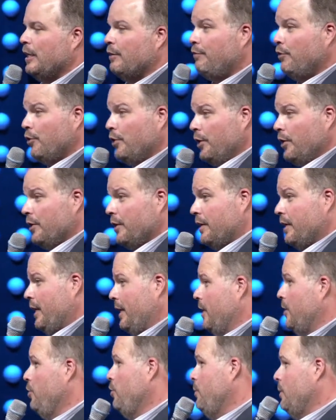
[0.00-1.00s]
If you're here
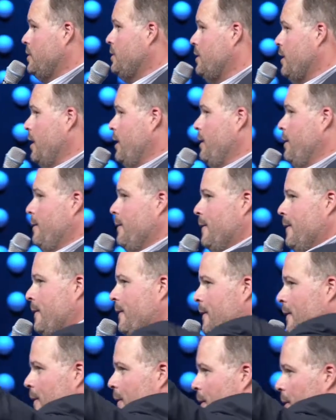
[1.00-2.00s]
today and you would say,
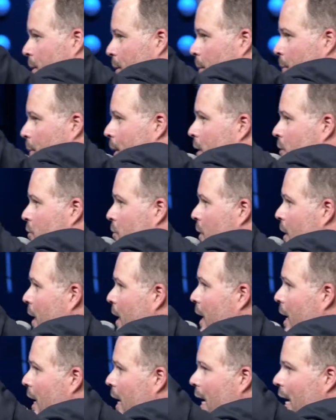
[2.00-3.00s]
Pastor,
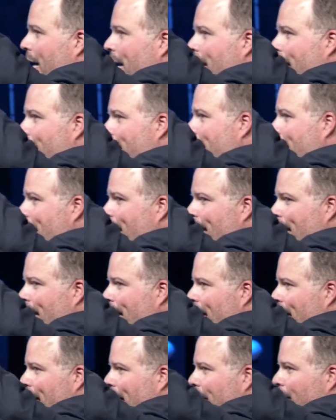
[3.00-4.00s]
I,
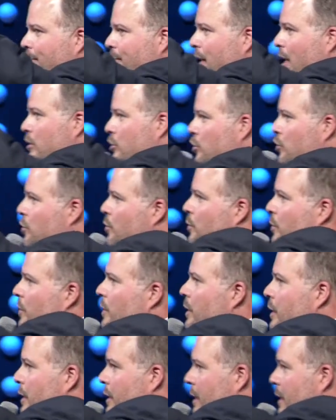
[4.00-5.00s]
I'm not
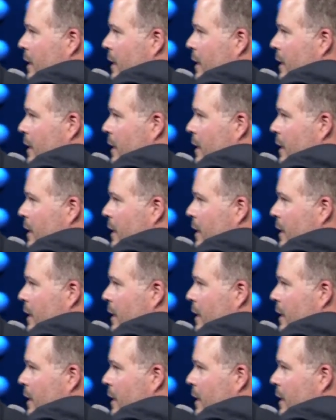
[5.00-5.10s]
sure